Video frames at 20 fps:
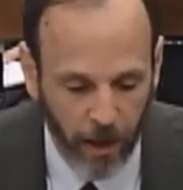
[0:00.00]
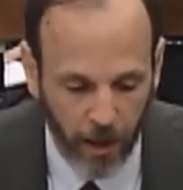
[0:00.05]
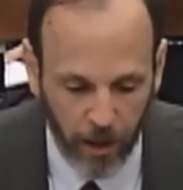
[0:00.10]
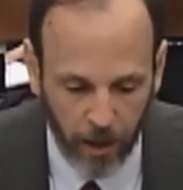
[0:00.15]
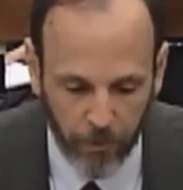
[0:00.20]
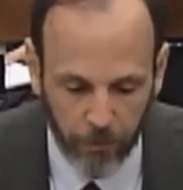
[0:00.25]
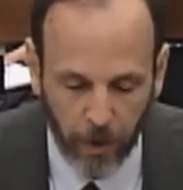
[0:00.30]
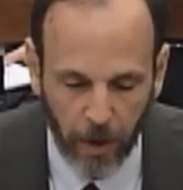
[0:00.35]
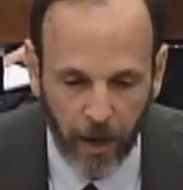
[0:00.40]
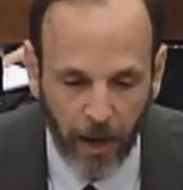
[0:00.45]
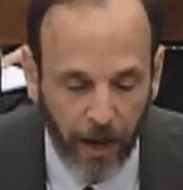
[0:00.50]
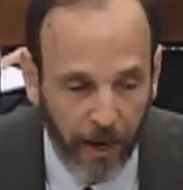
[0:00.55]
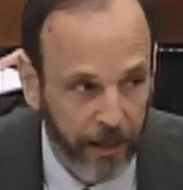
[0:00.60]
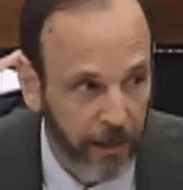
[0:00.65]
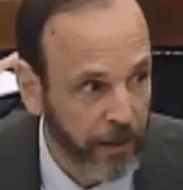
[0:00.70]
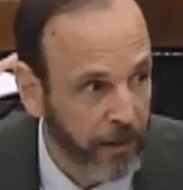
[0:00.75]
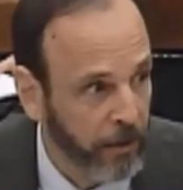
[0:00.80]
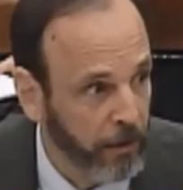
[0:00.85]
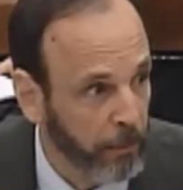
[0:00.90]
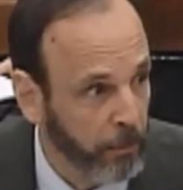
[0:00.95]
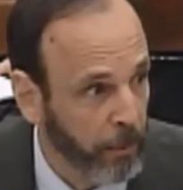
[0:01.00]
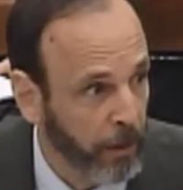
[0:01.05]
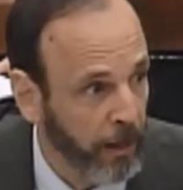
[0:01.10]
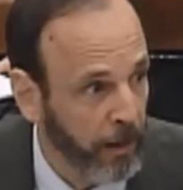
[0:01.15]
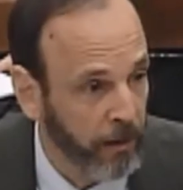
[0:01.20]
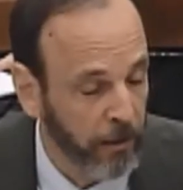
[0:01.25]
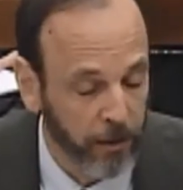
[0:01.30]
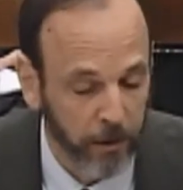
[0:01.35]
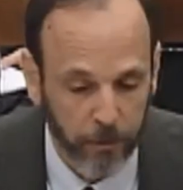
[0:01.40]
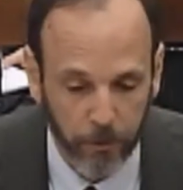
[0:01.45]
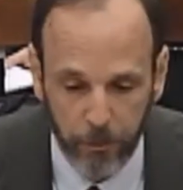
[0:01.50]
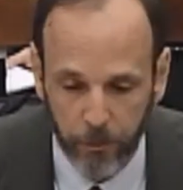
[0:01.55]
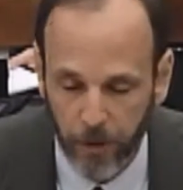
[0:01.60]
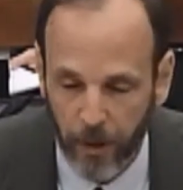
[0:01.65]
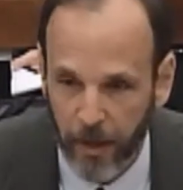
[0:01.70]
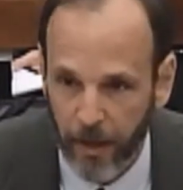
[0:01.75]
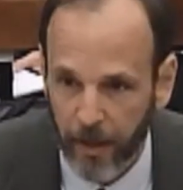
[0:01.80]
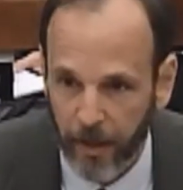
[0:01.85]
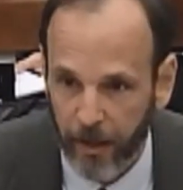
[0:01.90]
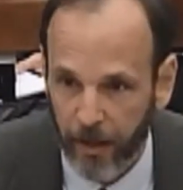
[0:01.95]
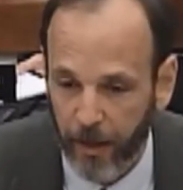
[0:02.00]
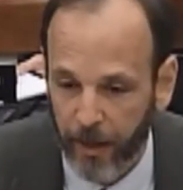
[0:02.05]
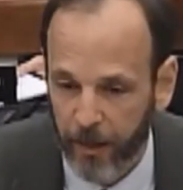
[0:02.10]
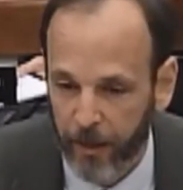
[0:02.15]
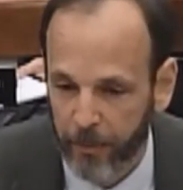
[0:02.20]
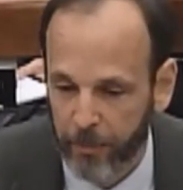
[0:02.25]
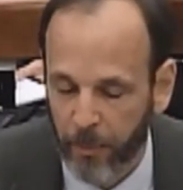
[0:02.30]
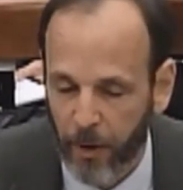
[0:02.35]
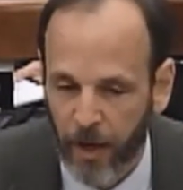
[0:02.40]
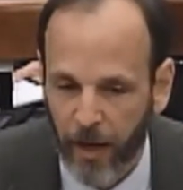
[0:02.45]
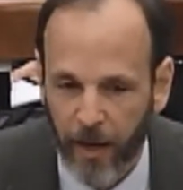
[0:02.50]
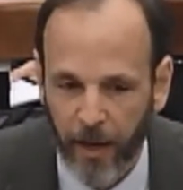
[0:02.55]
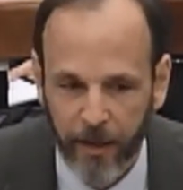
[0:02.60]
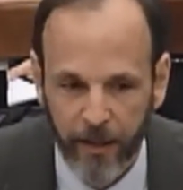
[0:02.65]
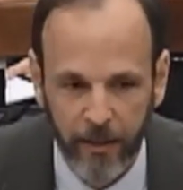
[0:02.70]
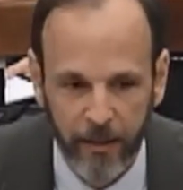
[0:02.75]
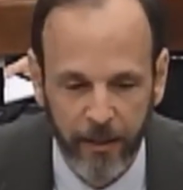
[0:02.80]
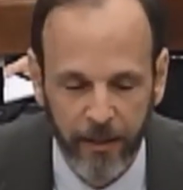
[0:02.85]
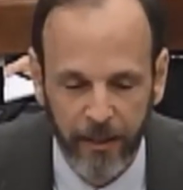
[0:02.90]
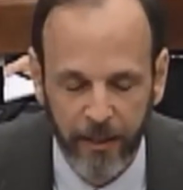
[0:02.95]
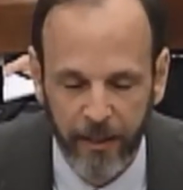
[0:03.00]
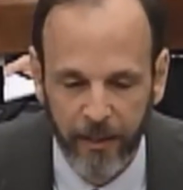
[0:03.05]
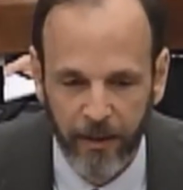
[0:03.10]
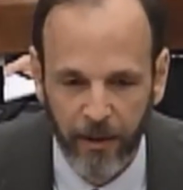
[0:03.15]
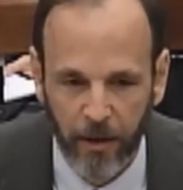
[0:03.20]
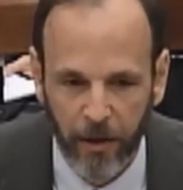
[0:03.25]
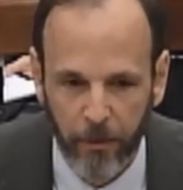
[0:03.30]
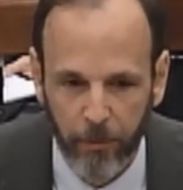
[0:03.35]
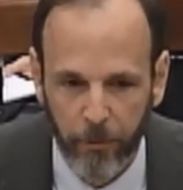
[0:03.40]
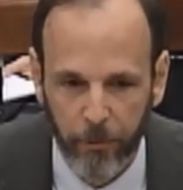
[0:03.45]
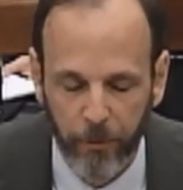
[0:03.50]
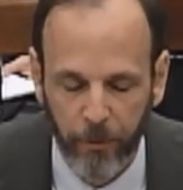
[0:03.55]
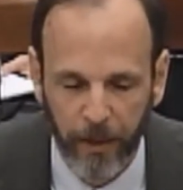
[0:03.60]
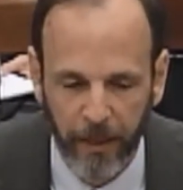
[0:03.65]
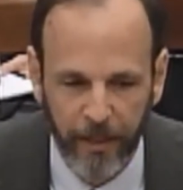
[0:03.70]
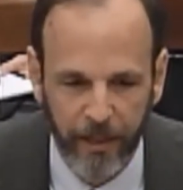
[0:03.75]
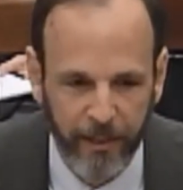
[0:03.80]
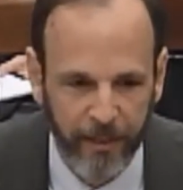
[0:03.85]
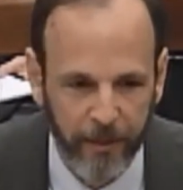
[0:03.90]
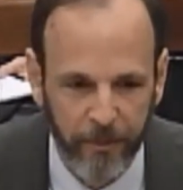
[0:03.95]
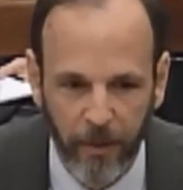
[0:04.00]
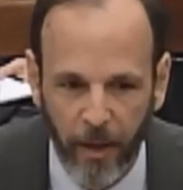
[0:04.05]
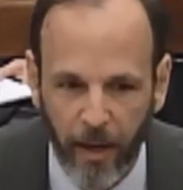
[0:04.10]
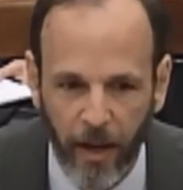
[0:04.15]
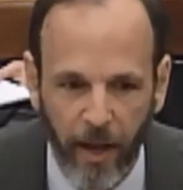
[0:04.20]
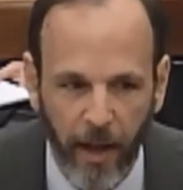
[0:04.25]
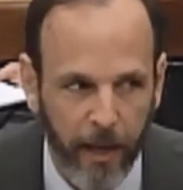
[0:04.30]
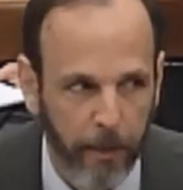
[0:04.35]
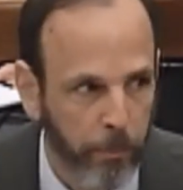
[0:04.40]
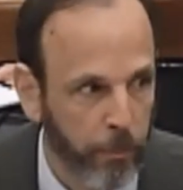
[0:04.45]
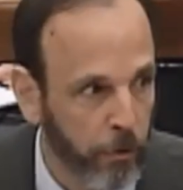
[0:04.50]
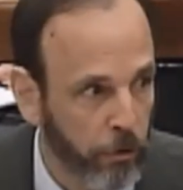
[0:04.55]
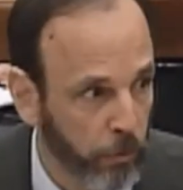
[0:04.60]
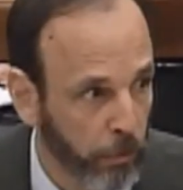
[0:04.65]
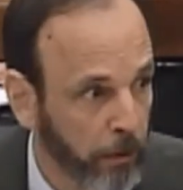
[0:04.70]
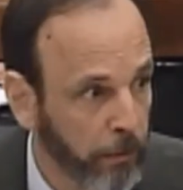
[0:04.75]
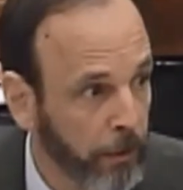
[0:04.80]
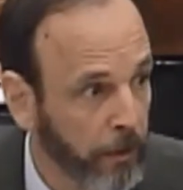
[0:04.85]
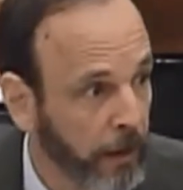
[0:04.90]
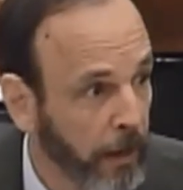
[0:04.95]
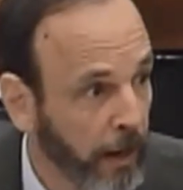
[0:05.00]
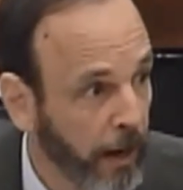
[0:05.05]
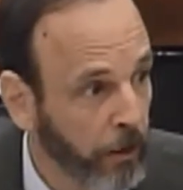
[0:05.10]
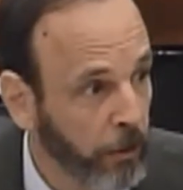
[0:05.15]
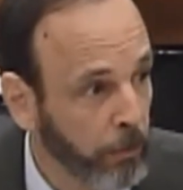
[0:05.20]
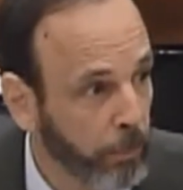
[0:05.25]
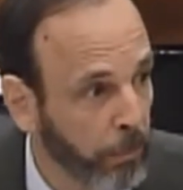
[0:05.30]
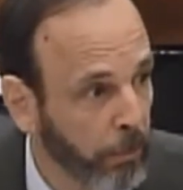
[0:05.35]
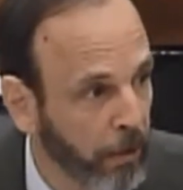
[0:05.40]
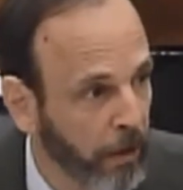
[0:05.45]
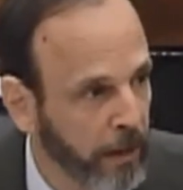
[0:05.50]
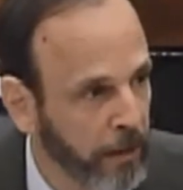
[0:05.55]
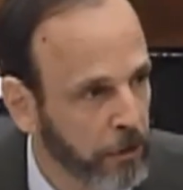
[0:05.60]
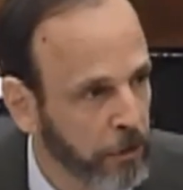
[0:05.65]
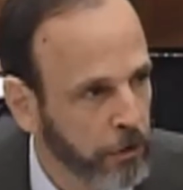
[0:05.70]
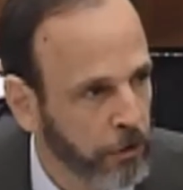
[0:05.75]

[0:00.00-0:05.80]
of a highly competitive, um, highly kind of uh, hype-driven enterprise.